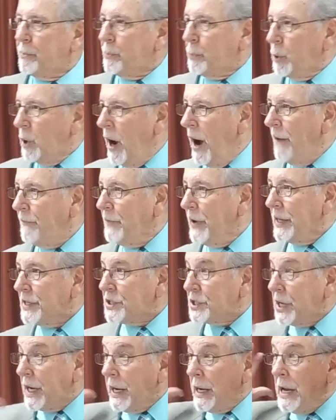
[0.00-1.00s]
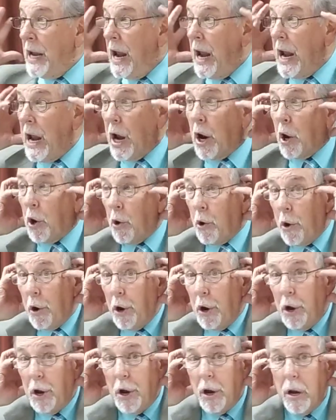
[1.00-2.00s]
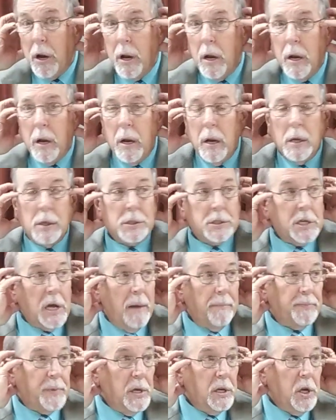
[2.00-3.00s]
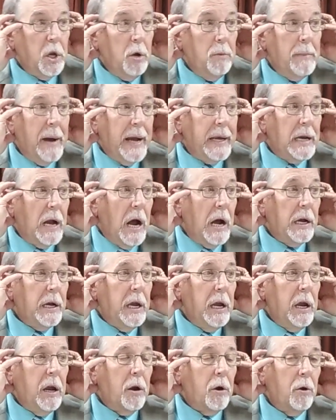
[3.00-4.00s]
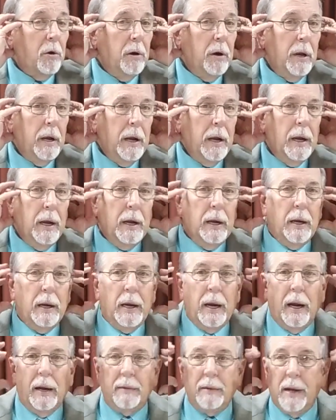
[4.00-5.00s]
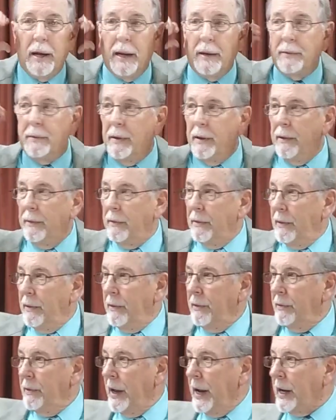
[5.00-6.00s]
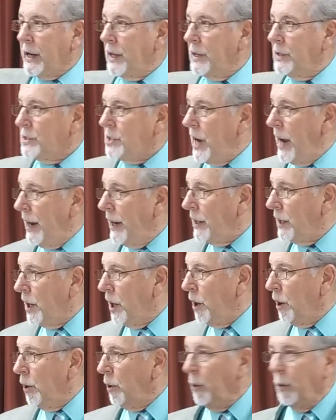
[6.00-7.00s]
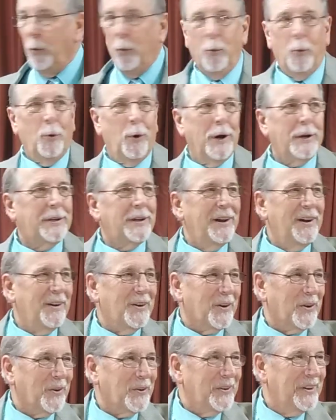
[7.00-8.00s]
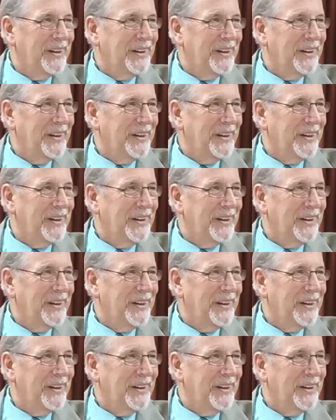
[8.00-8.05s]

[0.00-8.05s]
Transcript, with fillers: Prophets can hear something you may not hear, and then they can tell you what they heard.